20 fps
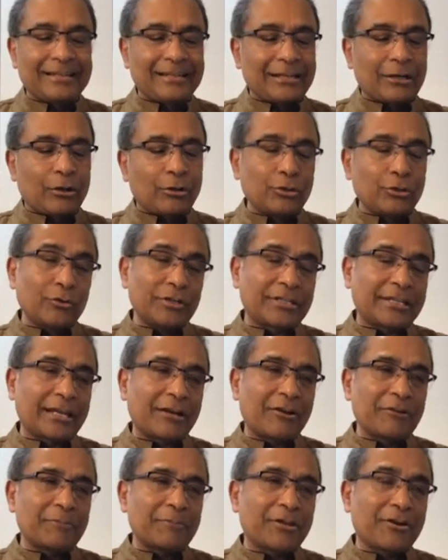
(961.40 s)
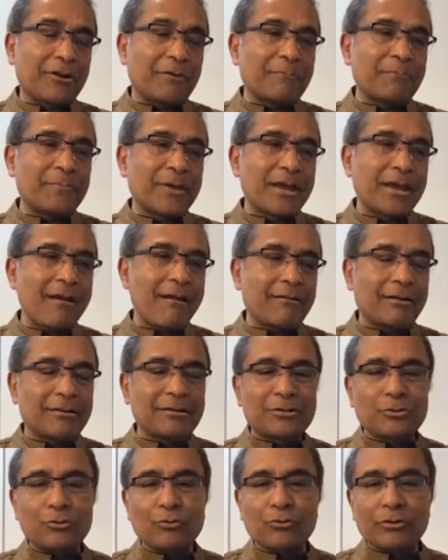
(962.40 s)
Although it cannot be
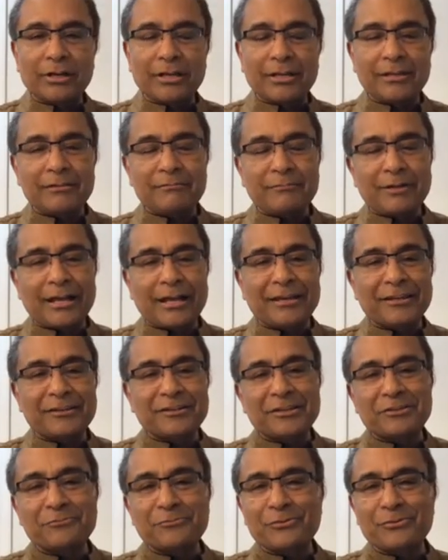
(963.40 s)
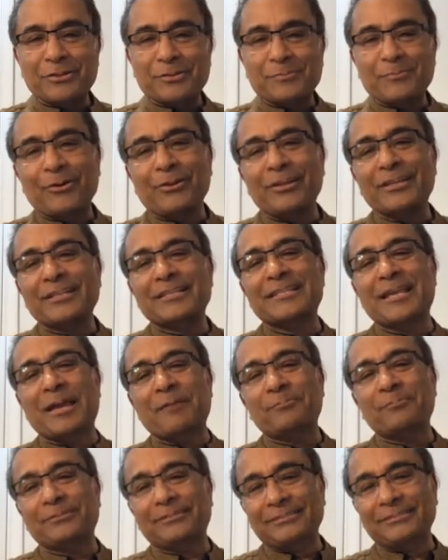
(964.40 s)
compared totally, but I can give you a small
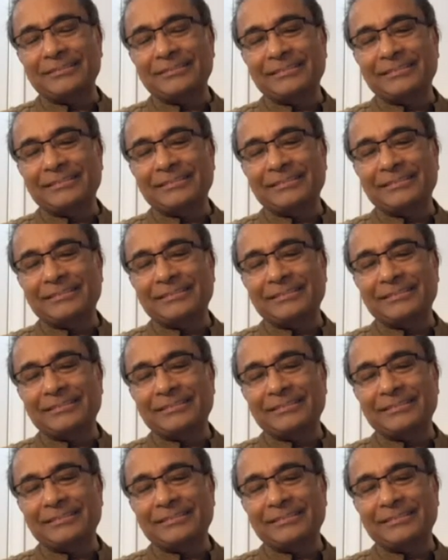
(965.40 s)
example.